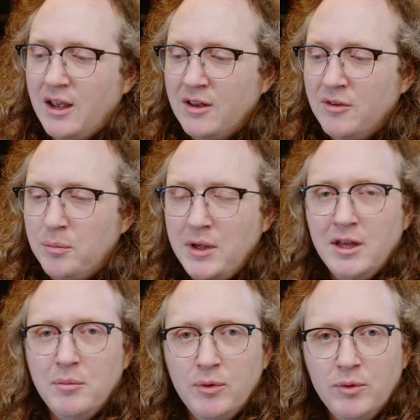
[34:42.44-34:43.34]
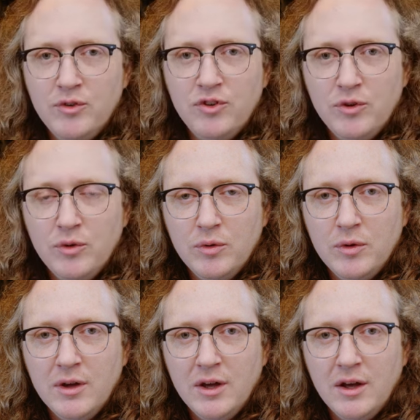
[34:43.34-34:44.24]
and be able
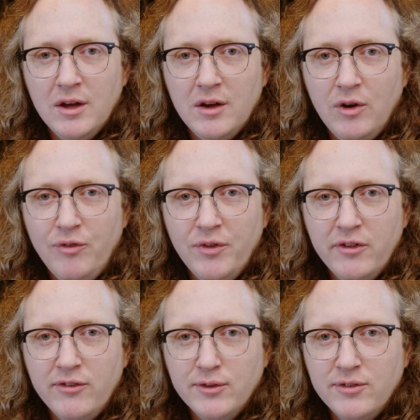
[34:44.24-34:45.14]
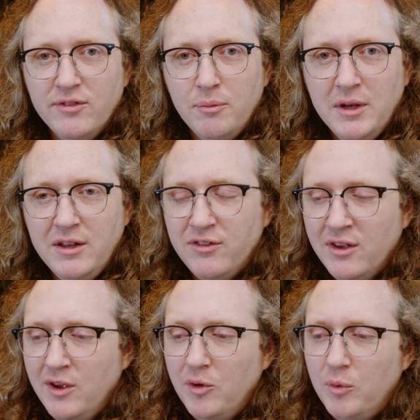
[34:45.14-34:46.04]
to uh, offer those sorts of
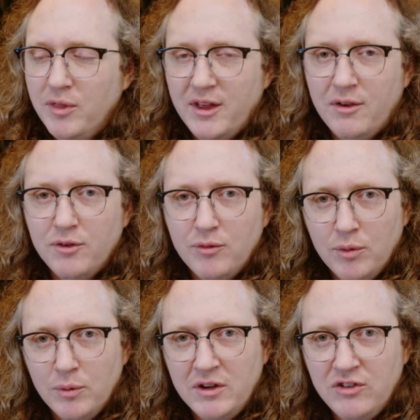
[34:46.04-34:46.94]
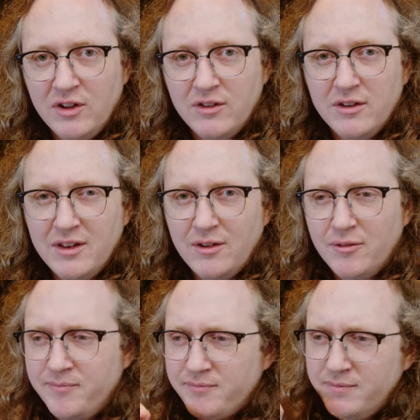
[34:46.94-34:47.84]
speeds without rolling shutter.
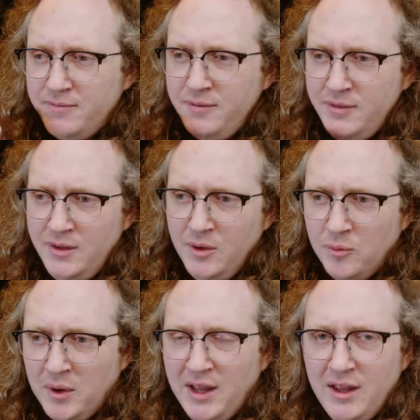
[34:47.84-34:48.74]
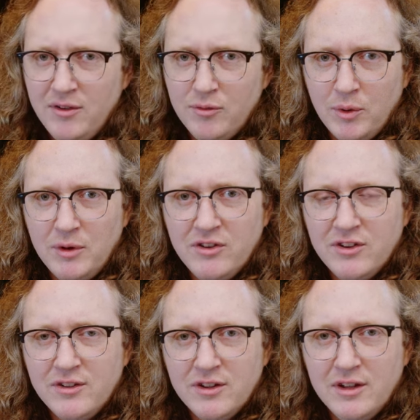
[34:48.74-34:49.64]
Now, Where rolling
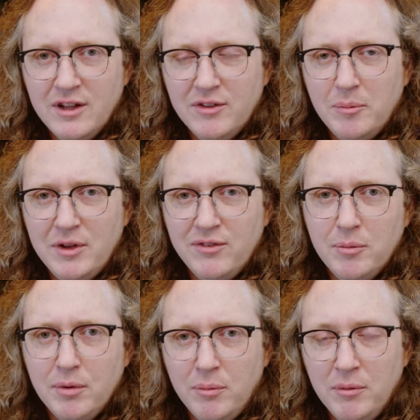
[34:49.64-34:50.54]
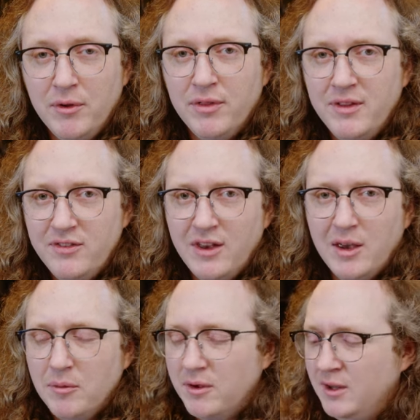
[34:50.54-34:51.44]
shutter is a bit of a problem on this
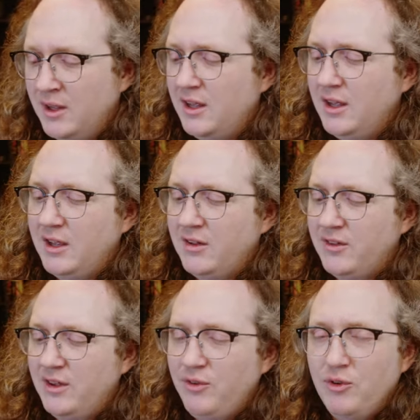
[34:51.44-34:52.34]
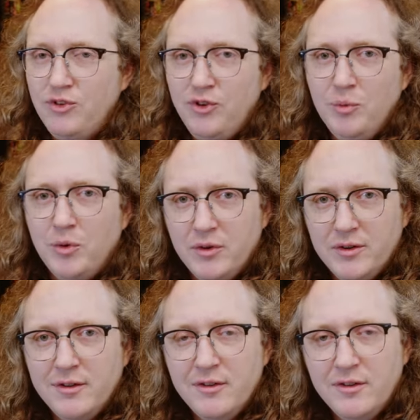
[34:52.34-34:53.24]
camera is if you do
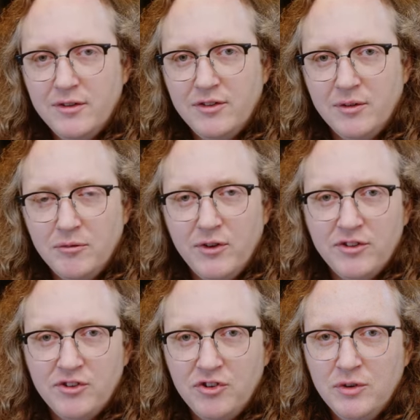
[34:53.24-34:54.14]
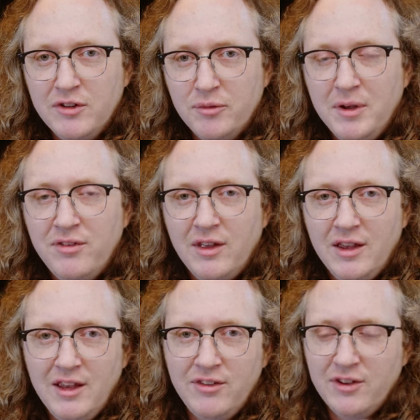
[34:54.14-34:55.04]
want some faster shooting speeds,
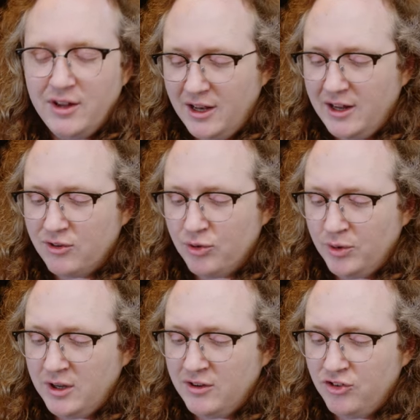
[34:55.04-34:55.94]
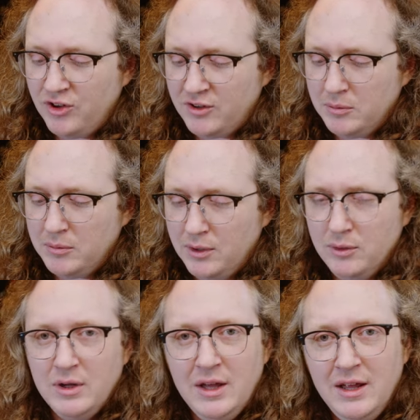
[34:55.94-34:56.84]
there is an electronic shutter
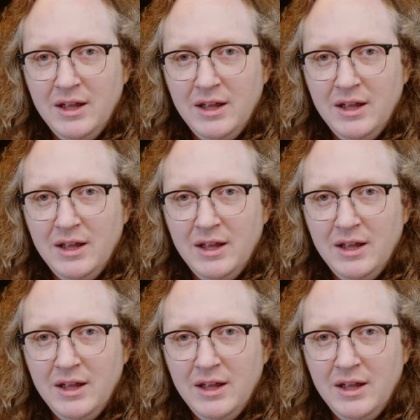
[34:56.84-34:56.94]
mode.